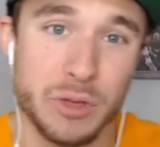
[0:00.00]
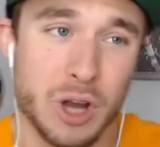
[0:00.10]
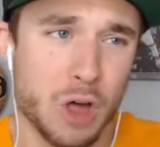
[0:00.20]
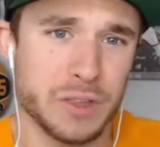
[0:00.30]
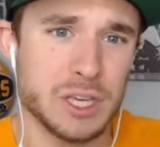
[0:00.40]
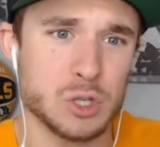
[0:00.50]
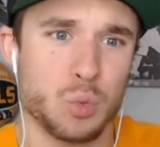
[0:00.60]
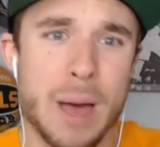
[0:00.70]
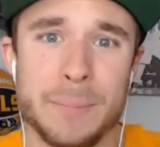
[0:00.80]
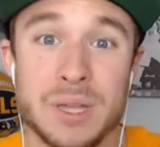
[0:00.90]
and all these
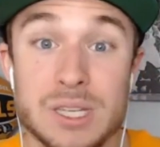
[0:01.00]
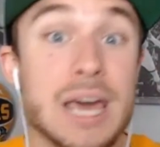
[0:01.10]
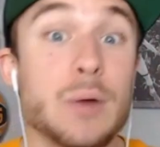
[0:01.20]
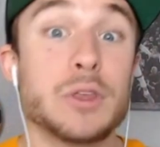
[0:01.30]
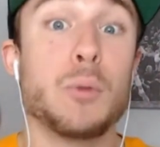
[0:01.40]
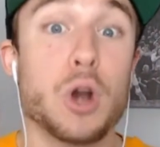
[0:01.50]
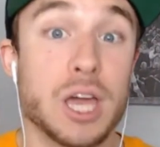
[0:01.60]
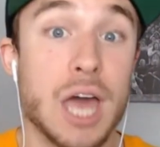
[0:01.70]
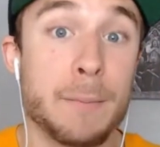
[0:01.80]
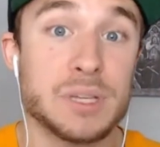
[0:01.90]
weapons, with more to
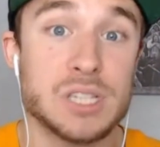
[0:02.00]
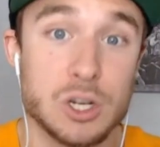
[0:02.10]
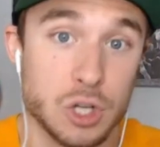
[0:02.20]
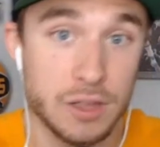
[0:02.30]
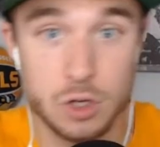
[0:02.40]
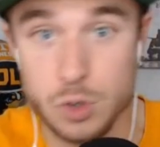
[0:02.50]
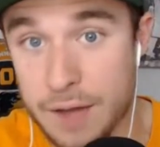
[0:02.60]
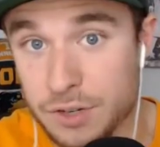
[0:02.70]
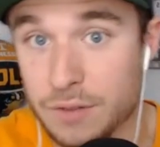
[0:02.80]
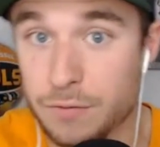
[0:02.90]
come potentially in the
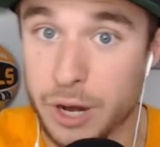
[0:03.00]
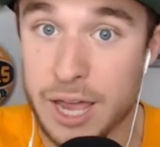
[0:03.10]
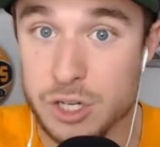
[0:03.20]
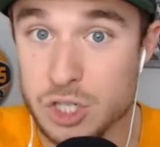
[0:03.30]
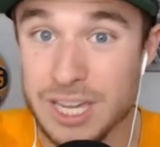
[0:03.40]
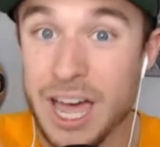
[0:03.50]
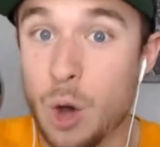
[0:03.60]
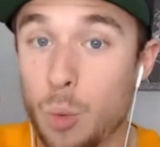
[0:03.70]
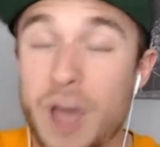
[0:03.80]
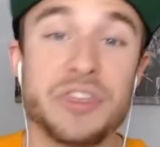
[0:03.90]
draft and in free agency,
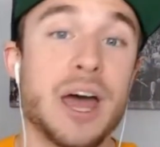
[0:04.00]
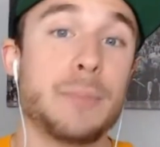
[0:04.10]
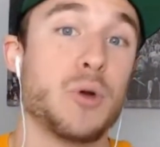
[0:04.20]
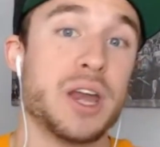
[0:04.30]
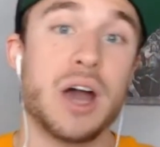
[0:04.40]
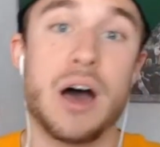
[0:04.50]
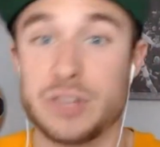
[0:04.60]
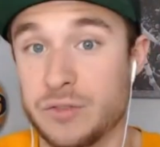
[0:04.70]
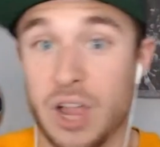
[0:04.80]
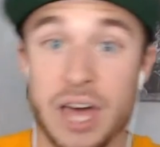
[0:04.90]
with an upgraded
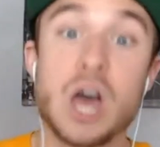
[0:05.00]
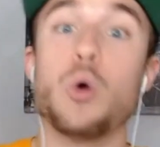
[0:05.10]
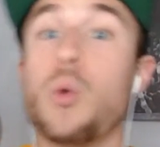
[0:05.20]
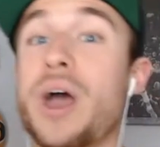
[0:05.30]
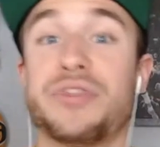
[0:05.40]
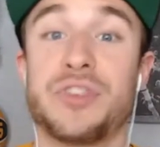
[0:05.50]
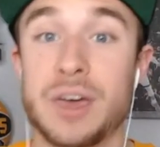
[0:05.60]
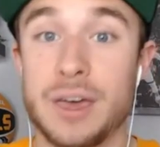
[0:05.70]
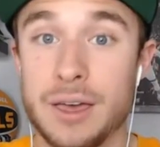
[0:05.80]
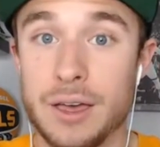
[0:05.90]
offensive line, with
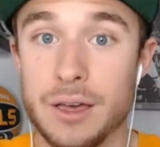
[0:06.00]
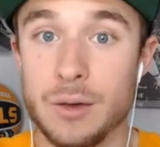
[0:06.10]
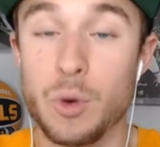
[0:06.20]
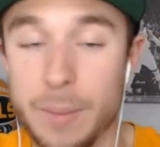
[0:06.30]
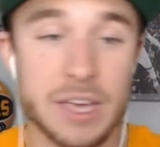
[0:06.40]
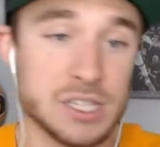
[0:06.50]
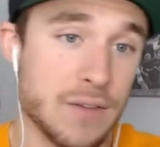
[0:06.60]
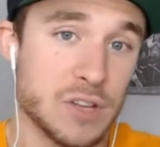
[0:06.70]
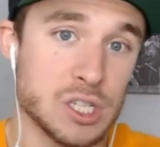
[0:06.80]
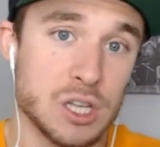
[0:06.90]
one of the best
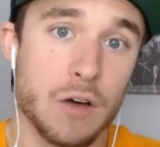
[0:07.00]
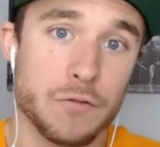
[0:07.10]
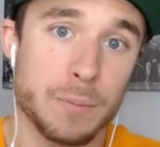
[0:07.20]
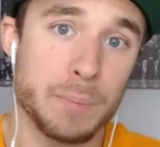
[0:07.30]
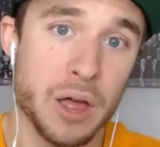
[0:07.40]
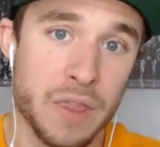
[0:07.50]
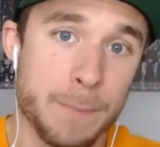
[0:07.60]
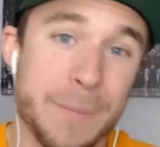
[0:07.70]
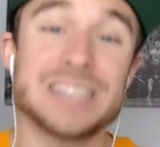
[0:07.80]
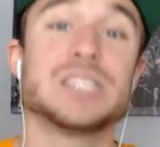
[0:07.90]
defenses in all football and the
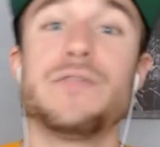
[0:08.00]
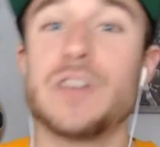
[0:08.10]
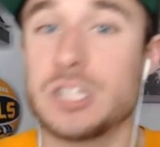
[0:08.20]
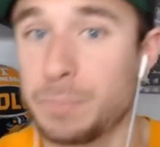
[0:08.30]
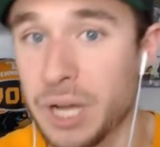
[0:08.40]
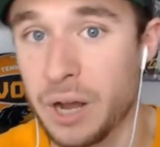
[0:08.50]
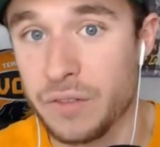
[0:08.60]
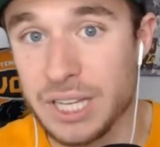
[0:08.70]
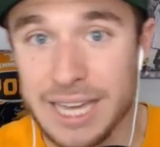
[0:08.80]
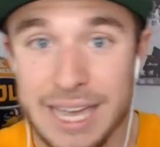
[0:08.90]
best defensive player in the
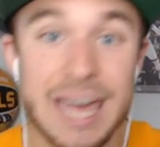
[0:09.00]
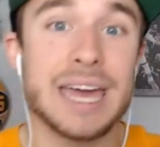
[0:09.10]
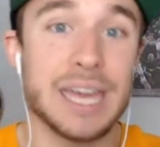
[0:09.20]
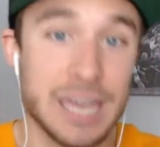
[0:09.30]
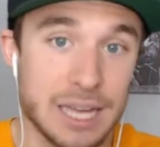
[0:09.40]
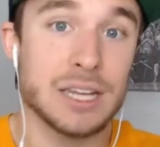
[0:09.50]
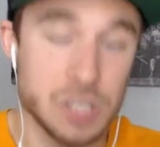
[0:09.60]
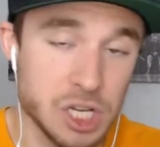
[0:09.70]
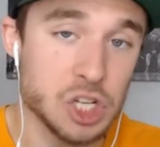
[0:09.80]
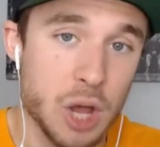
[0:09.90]
league in
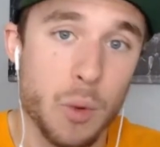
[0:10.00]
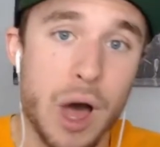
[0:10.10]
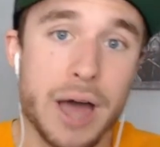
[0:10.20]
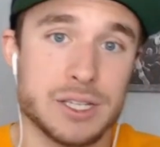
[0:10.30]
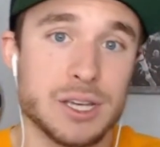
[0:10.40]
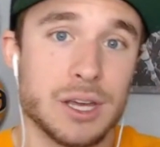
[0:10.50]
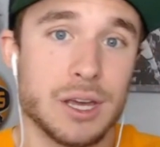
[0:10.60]
TJ Watt,